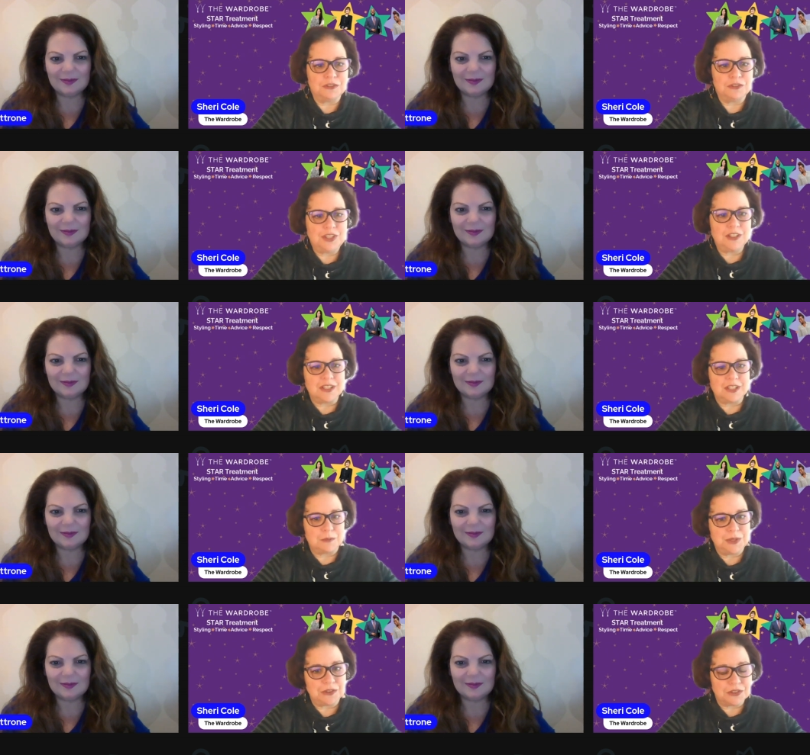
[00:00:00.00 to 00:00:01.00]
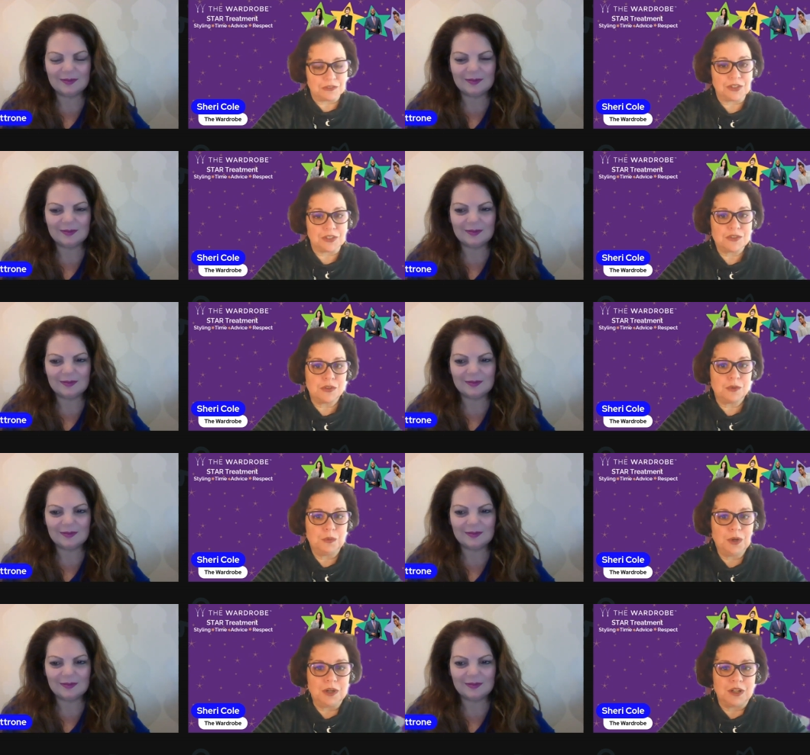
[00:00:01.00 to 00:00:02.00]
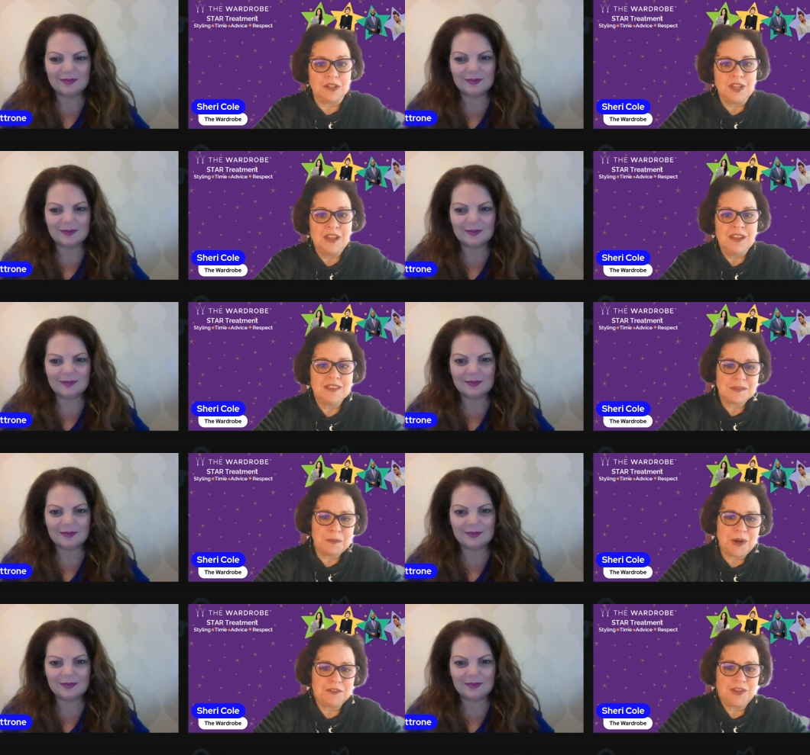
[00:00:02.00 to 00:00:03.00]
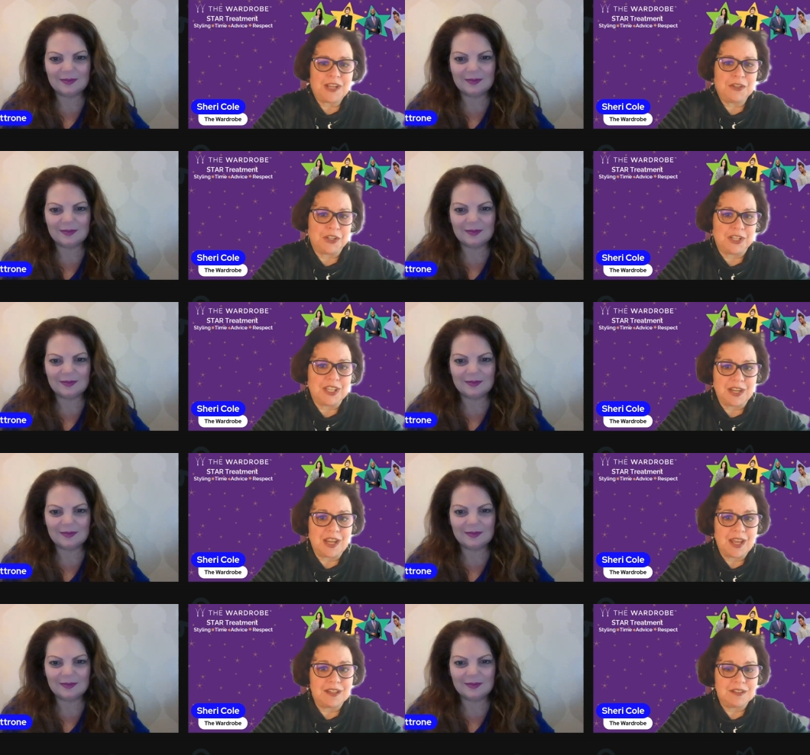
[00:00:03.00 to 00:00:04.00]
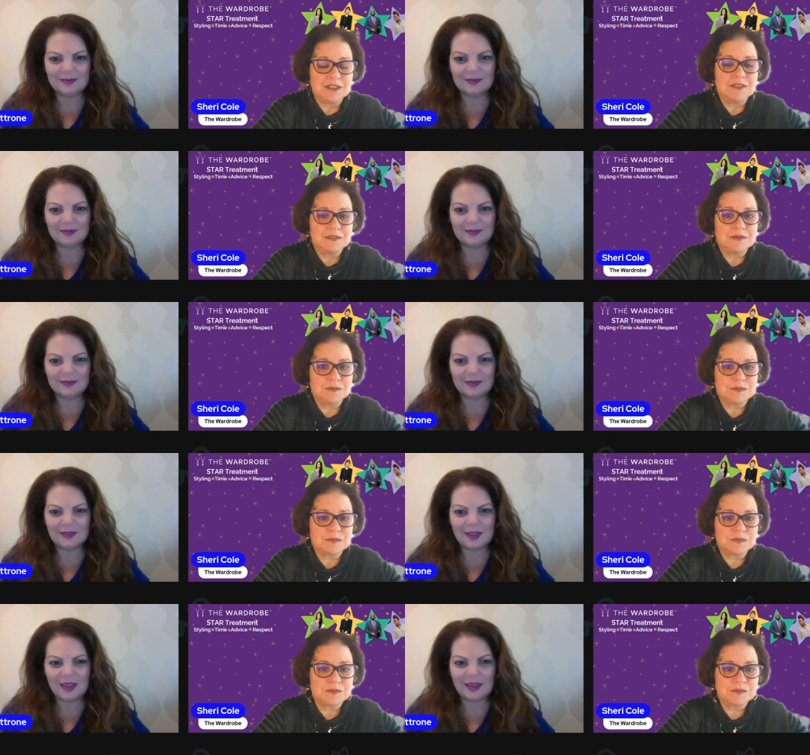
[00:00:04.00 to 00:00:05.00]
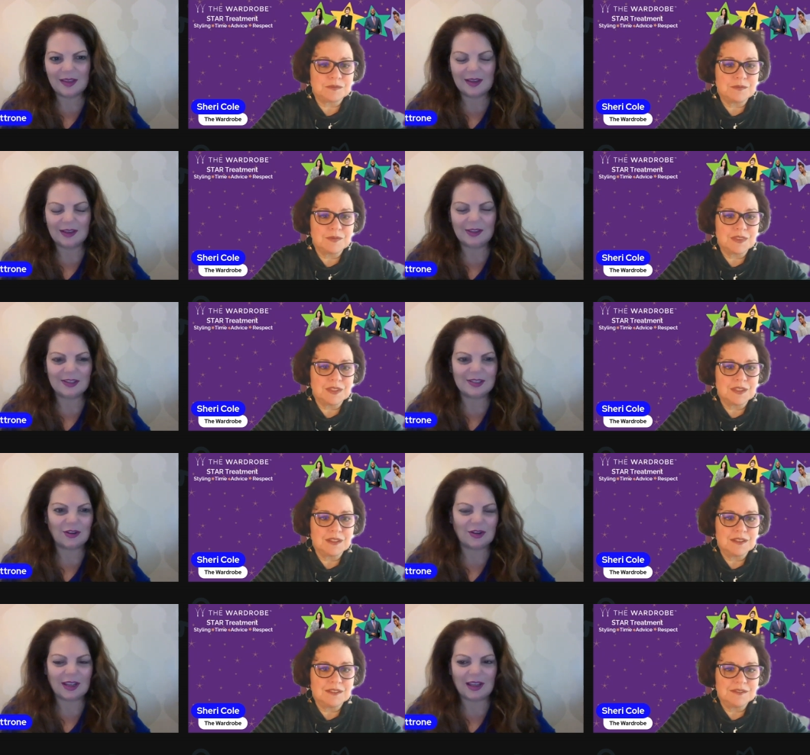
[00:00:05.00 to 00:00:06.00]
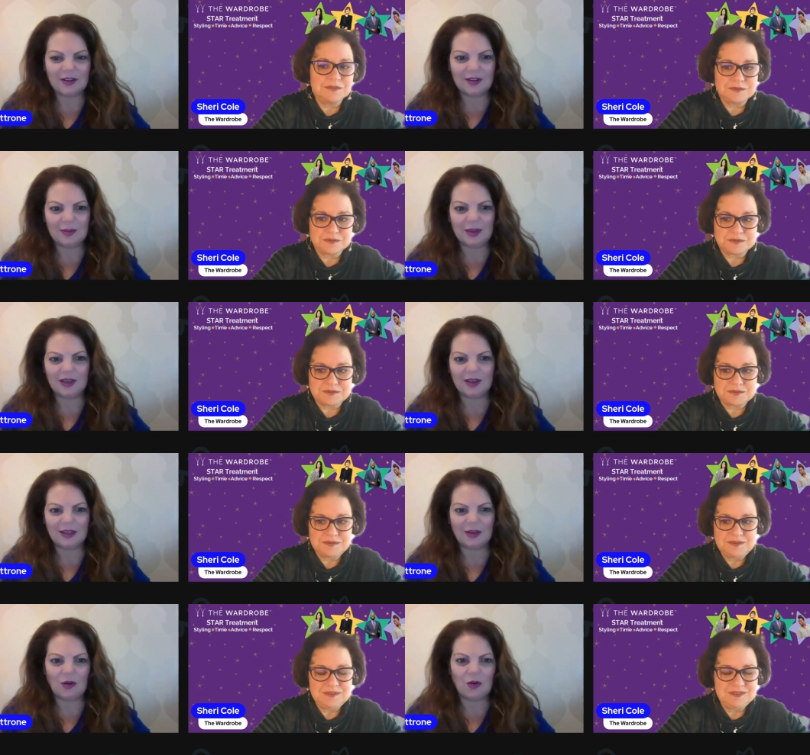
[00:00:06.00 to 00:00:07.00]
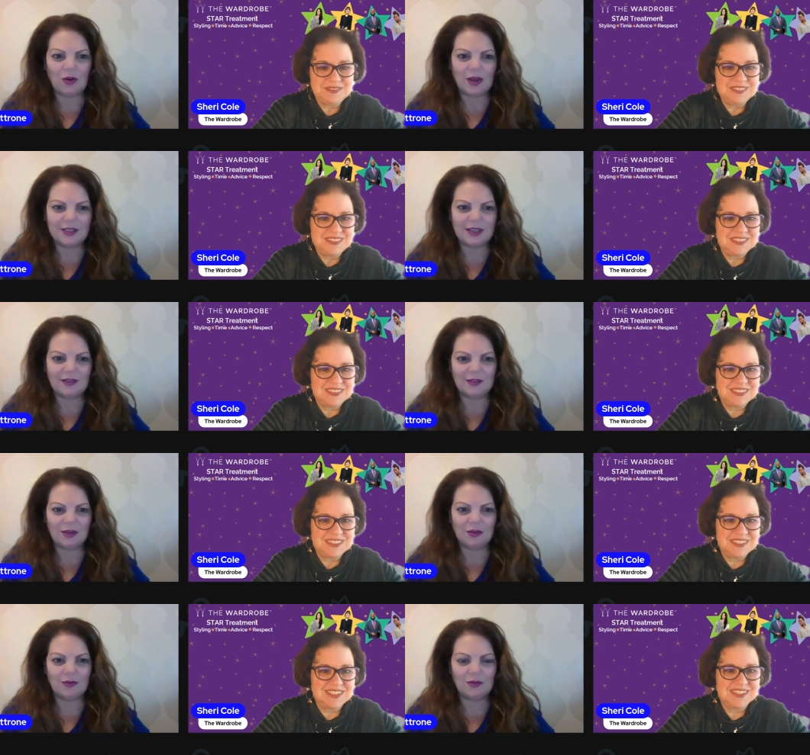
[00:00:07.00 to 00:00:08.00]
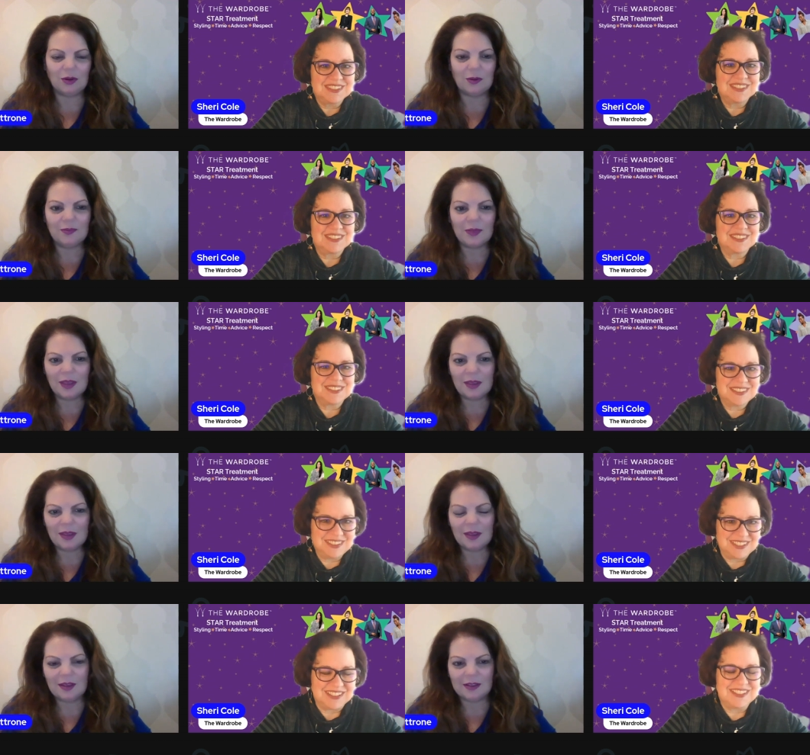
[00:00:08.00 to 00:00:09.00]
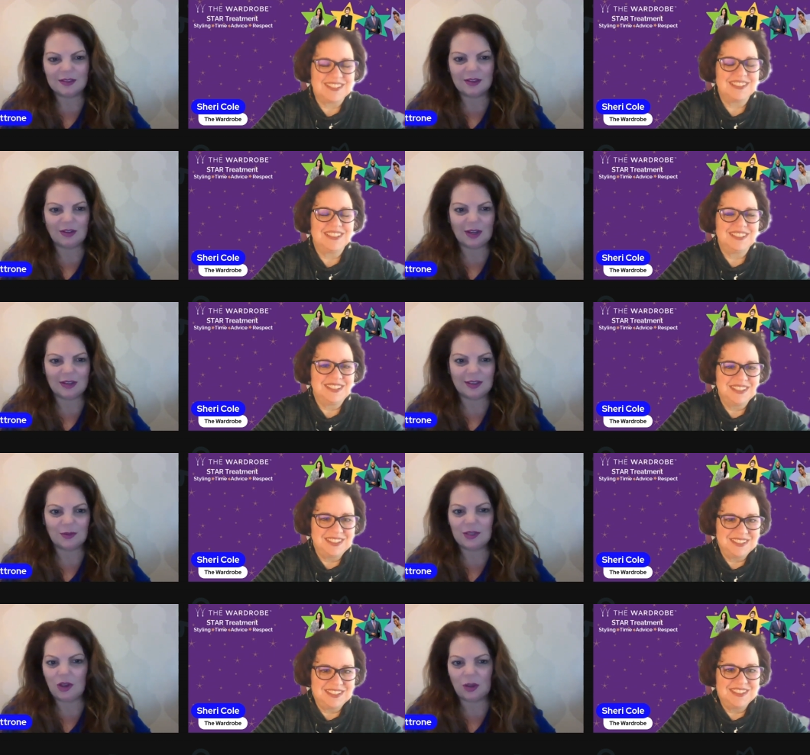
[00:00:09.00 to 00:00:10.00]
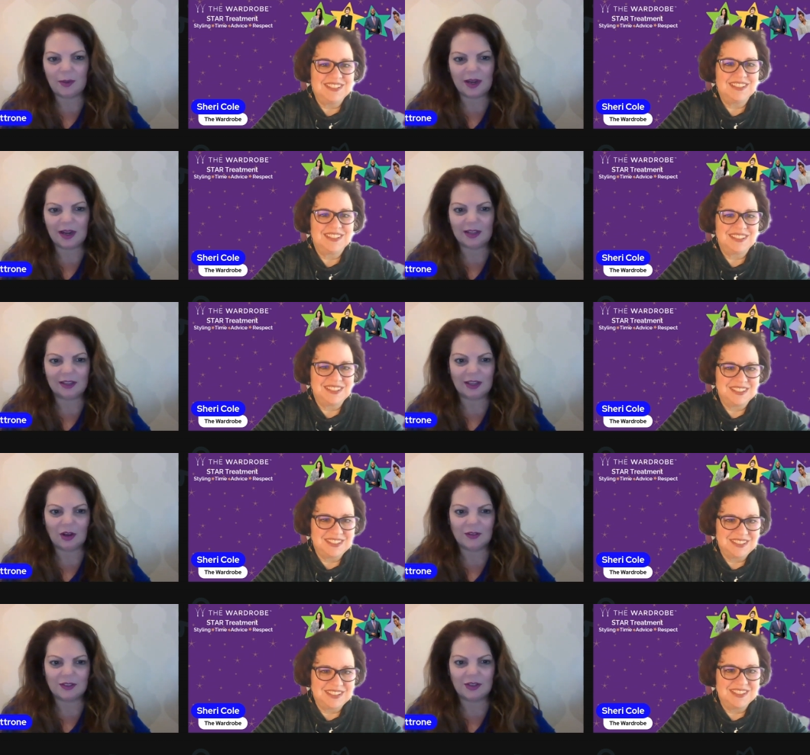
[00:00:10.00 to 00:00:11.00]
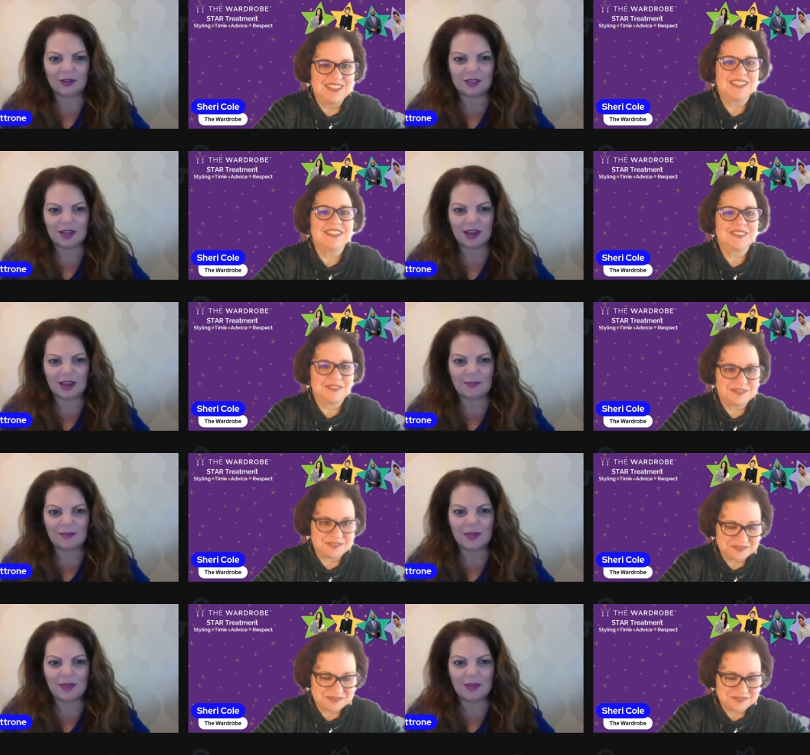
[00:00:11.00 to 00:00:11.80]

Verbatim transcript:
Speaker 1: feel and appear different to the world that's part of how you're going to get ahead i think starting out
Speaker 2: in the beginning the whole idea of a uniform yeah. is a great idea we talk about it at the office all the time